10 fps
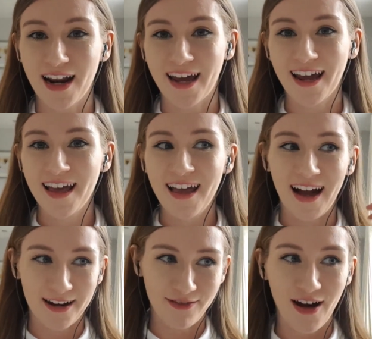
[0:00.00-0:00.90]
Like,
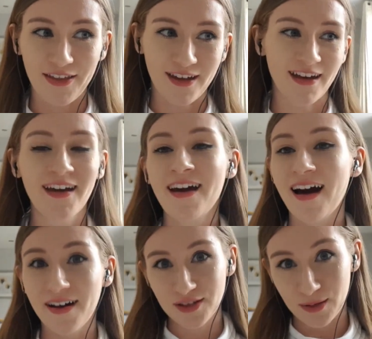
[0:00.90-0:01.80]
I'd rather
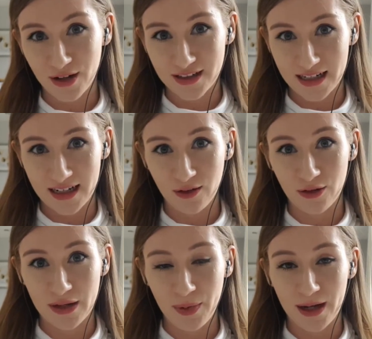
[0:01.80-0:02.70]
have some content
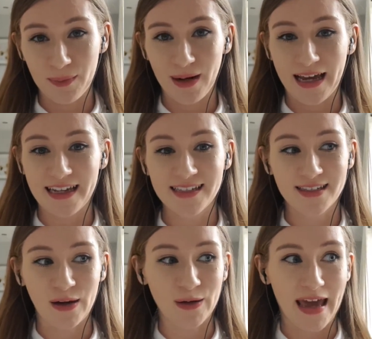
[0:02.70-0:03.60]
already put in place.
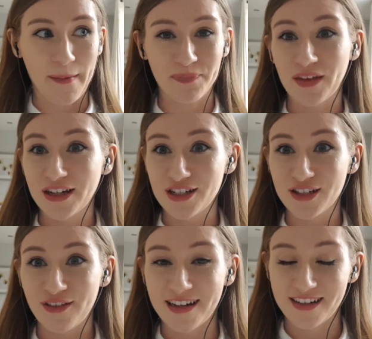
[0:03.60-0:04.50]
So yeah,
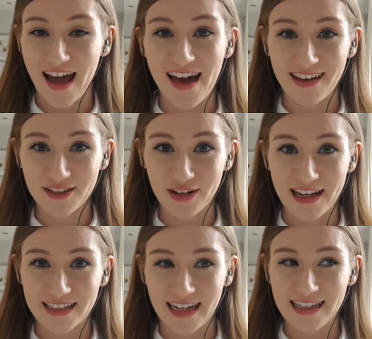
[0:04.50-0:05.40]
just finished that. That's
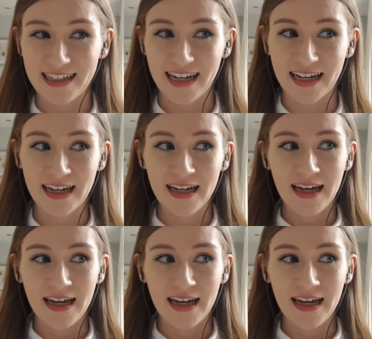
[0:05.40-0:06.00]
really exciting.